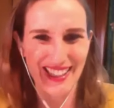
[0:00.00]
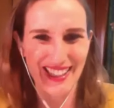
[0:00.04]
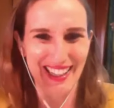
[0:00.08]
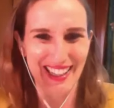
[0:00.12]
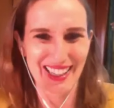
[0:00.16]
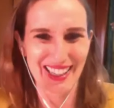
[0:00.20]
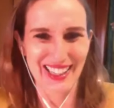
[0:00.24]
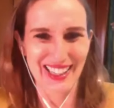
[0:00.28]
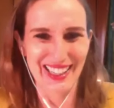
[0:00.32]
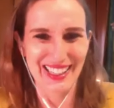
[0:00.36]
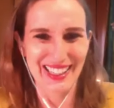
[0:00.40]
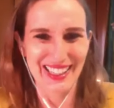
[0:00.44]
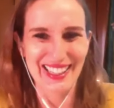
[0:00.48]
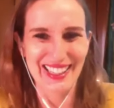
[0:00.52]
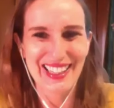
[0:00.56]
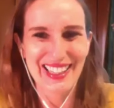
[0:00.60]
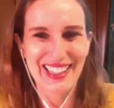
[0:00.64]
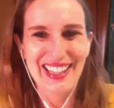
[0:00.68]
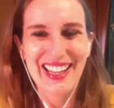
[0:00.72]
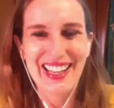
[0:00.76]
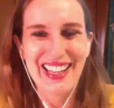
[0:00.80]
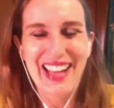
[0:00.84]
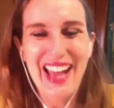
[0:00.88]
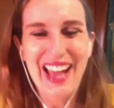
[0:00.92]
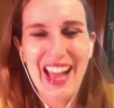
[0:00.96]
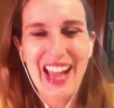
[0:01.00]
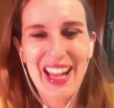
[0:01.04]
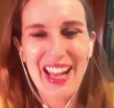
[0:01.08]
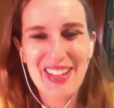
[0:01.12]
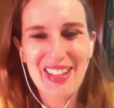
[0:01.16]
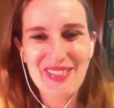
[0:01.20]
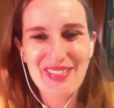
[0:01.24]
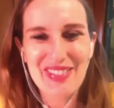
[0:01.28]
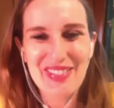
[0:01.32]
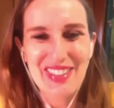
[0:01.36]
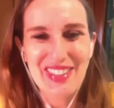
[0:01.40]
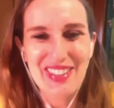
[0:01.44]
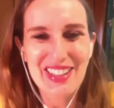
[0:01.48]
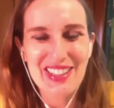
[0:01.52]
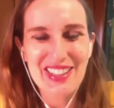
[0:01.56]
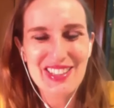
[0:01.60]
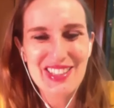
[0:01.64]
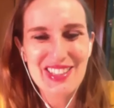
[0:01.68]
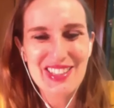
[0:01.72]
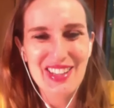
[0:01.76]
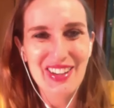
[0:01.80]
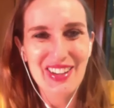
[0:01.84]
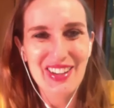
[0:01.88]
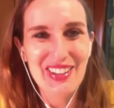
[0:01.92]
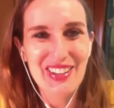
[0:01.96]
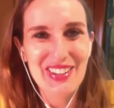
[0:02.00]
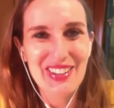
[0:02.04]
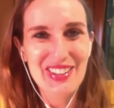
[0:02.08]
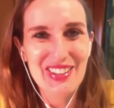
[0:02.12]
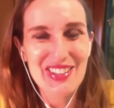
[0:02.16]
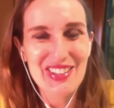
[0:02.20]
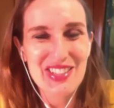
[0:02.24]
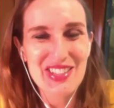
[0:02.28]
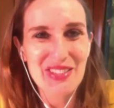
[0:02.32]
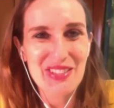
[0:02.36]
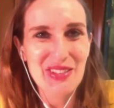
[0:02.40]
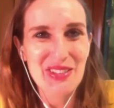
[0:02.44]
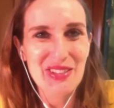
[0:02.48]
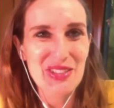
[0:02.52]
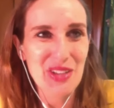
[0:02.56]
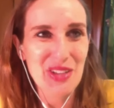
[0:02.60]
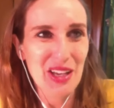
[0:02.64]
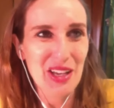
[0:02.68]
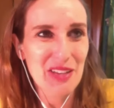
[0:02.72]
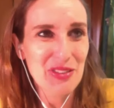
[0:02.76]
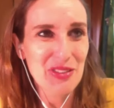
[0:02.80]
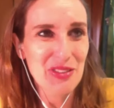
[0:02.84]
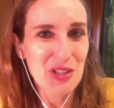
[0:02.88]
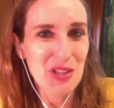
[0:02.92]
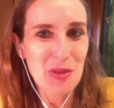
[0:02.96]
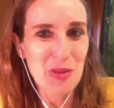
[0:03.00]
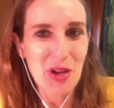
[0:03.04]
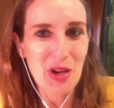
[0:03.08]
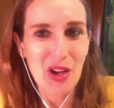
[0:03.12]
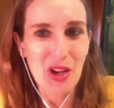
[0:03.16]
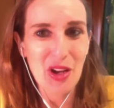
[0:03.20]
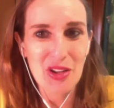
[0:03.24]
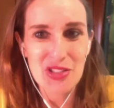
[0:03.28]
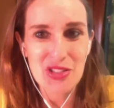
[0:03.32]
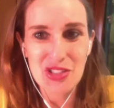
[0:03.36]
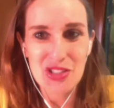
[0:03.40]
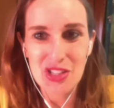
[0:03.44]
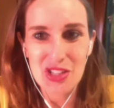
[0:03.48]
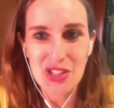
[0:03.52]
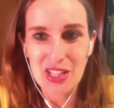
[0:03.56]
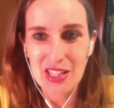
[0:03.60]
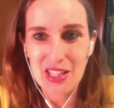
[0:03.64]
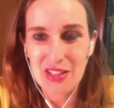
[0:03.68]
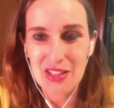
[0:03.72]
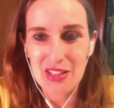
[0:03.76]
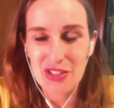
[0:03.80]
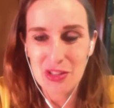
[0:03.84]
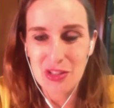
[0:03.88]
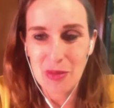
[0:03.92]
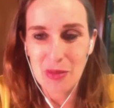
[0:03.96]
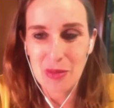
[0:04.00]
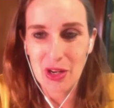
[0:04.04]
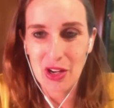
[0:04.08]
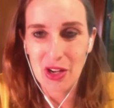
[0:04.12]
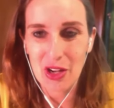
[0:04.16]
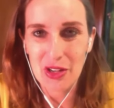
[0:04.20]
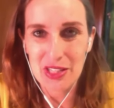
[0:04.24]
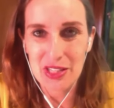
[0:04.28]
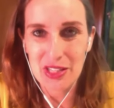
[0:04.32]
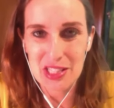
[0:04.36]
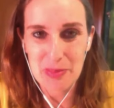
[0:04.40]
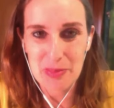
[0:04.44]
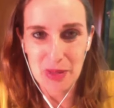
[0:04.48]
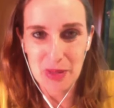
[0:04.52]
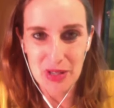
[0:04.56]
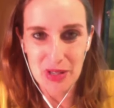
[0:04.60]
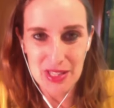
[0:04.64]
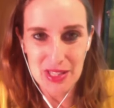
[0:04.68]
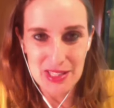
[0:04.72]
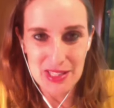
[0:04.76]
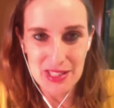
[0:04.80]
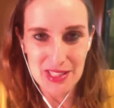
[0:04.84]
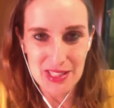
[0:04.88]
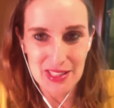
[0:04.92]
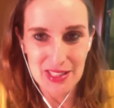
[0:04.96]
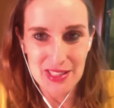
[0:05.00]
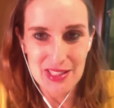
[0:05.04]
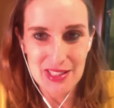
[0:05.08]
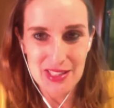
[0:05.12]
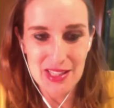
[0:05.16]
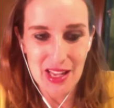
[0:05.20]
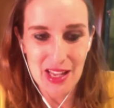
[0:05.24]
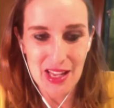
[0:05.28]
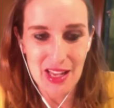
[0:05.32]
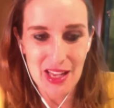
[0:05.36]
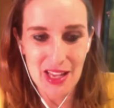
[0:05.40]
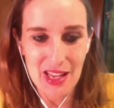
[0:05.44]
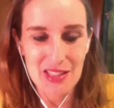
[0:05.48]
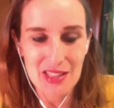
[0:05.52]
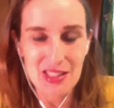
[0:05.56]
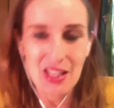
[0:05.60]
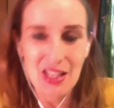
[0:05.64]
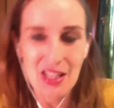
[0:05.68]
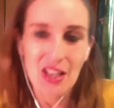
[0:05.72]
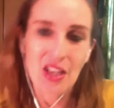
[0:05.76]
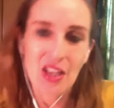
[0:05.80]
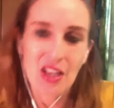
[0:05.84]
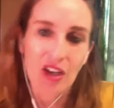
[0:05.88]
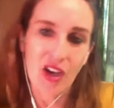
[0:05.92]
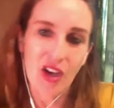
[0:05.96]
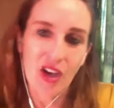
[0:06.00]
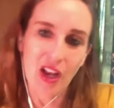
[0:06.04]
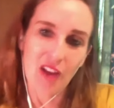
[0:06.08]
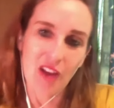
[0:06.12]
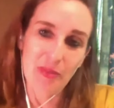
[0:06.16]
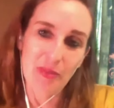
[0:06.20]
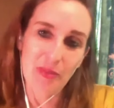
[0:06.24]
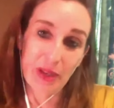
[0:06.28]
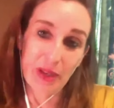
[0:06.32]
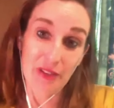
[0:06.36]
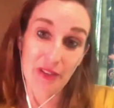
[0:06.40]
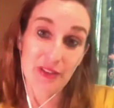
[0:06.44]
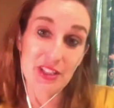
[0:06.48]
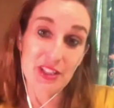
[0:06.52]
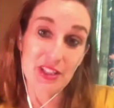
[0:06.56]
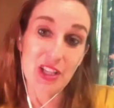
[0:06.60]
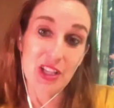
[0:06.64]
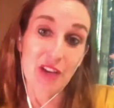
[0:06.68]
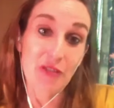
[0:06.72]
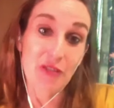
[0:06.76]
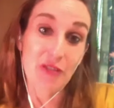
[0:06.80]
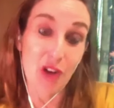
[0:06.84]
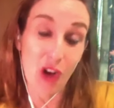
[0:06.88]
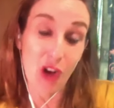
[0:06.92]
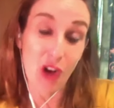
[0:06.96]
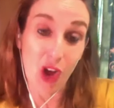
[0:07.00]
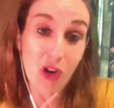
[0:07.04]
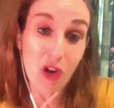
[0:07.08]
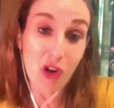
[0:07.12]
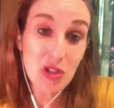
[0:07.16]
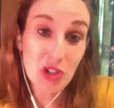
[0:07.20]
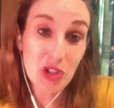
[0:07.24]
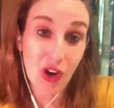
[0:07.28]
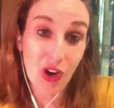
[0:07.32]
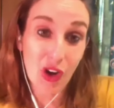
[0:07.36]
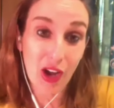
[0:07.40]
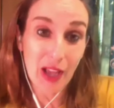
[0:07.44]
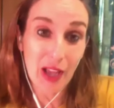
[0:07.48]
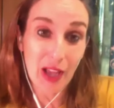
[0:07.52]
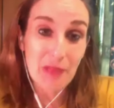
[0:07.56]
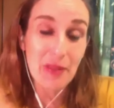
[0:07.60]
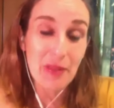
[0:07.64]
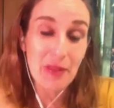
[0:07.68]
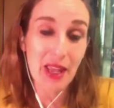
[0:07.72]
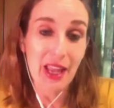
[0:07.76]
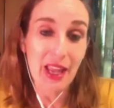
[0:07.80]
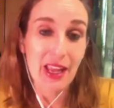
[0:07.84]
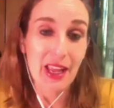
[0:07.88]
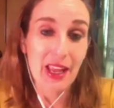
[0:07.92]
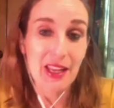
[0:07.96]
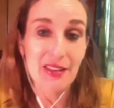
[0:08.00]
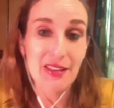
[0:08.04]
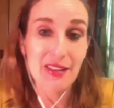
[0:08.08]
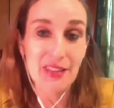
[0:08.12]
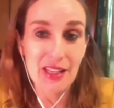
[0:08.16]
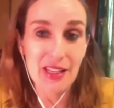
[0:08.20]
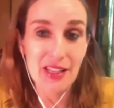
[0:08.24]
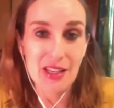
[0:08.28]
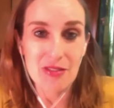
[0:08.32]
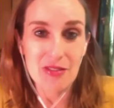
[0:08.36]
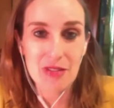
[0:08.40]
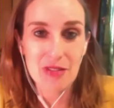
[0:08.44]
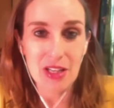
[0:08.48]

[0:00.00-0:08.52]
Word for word: So, um, so, so it's kind of through my own journey and through my own experiences, and kind of, I've been a physio for a long time, and then mm-hmm.